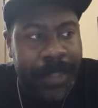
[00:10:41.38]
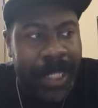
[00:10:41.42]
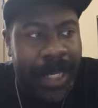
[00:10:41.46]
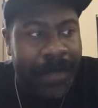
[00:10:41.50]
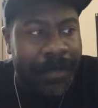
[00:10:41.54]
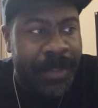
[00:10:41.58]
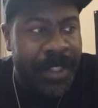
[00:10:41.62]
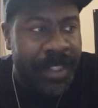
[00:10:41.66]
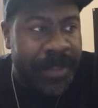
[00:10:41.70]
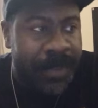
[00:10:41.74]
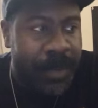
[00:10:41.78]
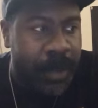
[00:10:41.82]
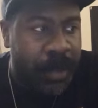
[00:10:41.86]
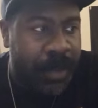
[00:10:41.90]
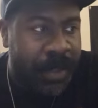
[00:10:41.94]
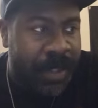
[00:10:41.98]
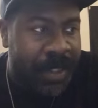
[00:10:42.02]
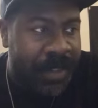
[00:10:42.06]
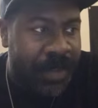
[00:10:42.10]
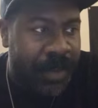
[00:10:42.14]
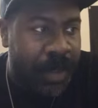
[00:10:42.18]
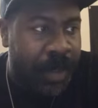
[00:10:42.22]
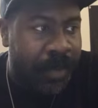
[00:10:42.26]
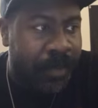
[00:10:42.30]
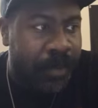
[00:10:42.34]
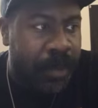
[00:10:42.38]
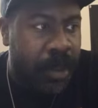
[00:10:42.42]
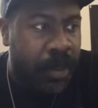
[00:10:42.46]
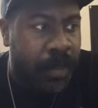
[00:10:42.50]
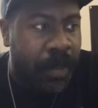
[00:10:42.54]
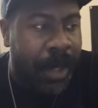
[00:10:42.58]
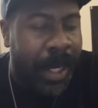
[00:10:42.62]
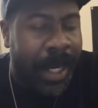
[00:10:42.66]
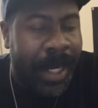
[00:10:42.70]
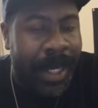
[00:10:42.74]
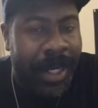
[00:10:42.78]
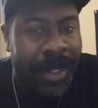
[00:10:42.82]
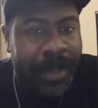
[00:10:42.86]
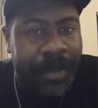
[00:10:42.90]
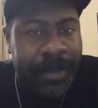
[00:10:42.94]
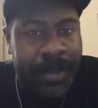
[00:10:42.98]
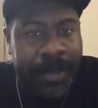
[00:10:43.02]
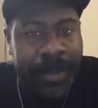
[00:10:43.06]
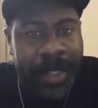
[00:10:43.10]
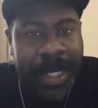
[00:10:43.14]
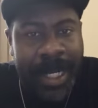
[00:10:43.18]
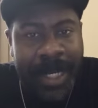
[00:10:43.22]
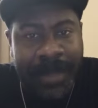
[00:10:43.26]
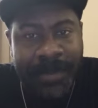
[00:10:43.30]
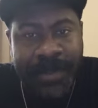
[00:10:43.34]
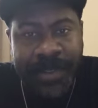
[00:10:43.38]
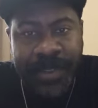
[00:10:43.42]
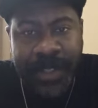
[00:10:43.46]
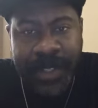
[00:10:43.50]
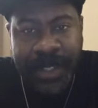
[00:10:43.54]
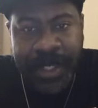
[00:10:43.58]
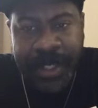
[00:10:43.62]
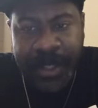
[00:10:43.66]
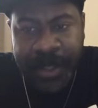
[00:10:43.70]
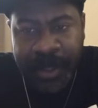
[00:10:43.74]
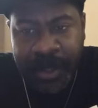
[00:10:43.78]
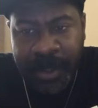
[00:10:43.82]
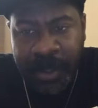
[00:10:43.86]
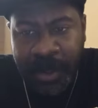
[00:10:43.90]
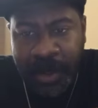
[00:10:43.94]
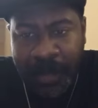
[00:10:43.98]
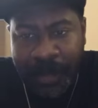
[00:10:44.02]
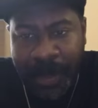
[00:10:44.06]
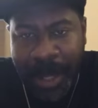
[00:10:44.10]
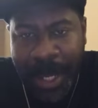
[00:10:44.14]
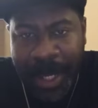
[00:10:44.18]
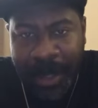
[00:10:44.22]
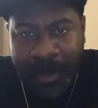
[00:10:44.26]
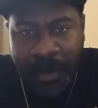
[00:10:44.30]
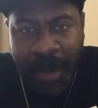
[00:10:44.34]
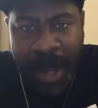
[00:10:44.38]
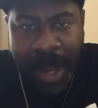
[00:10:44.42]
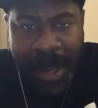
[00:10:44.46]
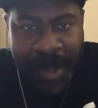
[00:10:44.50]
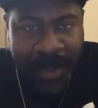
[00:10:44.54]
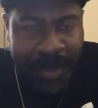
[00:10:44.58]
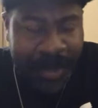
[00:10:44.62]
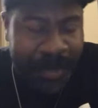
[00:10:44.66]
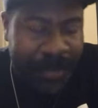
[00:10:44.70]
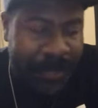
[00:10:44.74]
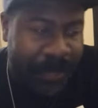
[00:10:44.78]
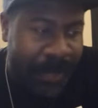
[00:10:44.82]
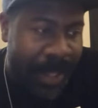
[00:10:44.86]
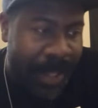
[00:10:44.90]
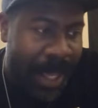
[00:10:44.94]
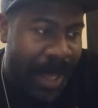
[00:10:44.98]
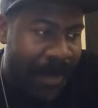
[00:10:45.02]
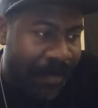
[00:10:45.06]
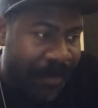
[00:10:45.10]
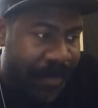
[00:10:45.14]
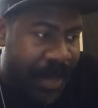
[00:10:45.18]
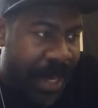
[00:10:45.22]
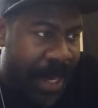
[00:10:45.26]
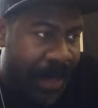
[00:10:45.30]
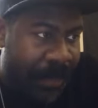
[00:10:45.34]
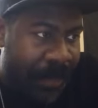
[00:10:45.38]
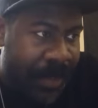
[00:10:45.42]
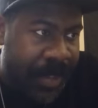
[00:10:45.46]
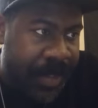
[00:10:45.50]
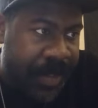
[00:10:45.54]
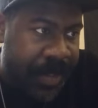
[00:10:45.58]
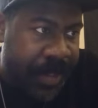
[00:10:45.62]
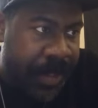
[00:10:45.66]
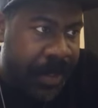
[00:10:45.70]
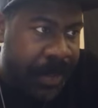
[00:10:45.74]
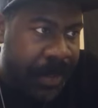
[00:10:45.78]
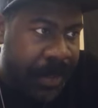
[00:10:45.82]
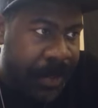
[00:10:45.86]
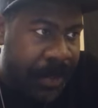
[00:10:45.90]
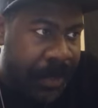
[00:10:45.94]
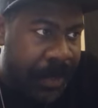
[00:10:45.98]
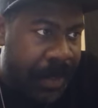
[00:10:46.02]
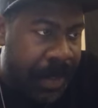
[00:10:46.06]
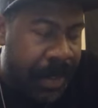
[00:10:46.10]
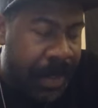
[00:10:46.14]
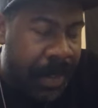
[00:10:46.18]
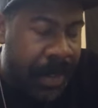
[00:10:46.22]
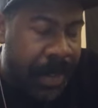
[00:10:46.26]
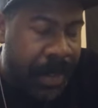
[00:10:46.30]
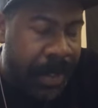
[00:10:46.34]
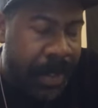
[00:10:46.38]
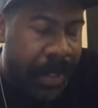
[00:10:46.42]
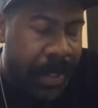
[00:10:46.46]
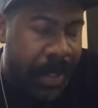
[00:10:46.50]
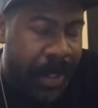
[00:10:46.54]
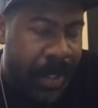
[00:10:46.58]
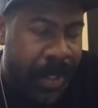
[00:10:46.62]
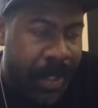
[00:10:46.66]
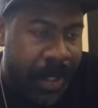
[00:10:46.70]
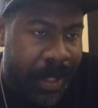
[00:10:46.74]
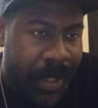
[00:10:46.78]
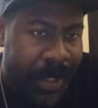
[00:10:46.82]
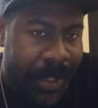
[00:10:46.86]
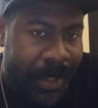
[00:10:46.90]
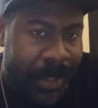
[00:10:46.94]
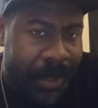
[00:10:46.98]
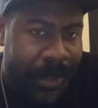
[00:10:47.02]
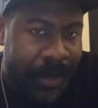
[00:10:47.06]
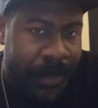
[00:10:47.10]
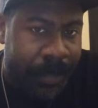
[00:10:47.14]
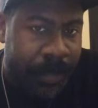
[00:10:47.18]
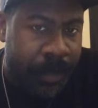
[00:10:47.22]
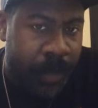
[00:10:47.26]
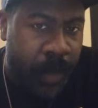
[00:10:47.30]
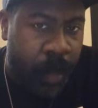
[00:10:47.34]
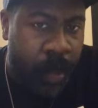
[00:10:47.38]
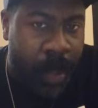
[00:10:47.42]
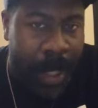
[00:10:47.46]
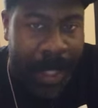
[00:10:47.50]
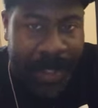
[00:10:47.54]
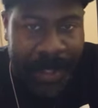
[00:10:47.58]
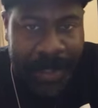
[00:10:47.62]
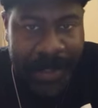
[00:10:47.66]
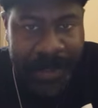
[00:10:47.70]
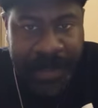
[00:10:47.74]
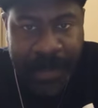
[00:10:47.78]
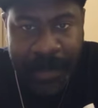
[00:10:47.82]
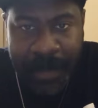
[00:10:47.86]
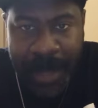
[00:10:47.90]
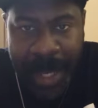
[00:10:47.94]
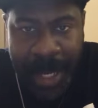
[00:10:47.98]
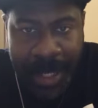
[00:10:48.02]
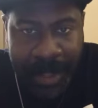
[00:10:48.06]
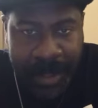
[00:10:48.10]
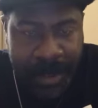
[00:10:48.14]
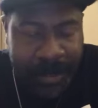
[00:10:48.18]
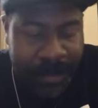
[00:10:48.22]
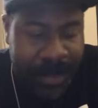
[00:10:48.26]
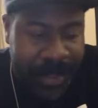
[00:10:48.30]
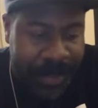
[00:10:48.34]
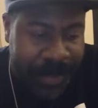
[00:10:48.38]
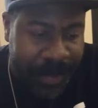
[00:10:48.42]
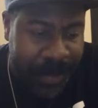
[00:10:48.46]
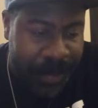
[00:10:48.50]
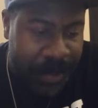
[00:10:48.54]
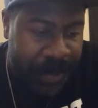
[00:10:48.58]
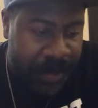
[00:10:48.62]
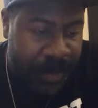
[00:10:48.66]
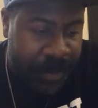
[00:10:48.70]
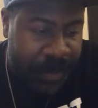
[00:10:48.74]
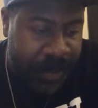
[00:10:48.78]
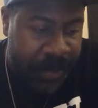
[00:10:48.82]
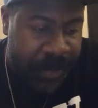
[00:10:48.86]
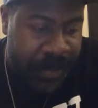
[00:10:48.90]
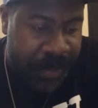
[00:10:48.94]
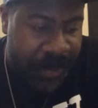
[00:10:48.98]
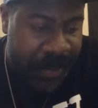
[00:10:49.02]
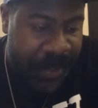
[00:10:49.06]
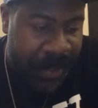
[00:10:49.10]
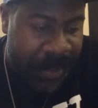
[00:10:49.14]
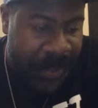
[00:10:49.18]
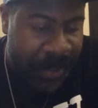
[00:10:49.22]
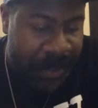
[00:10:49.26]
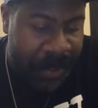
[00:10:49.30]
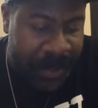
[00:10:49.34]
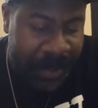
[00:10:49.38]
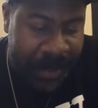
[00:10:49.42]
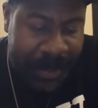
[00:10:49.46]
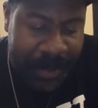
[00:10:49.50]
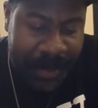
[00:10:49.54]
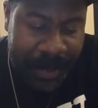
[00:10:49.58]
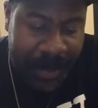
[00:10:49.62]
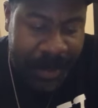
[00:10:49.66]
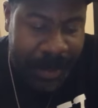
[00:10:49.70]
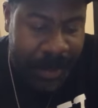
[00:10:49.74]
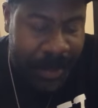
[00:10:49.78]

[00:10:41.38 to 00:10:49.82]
I've been smoking that stuff for a while. Obviously, you know the background of that family, so quality of tobacco isn't a concern.